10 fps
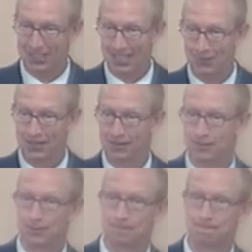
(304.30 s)
he went
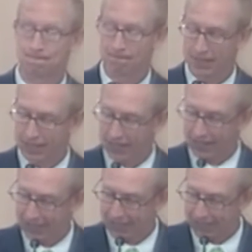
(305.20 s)
through.
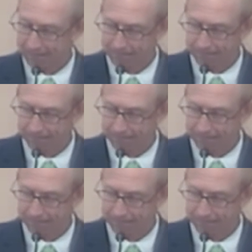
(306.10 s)
Um,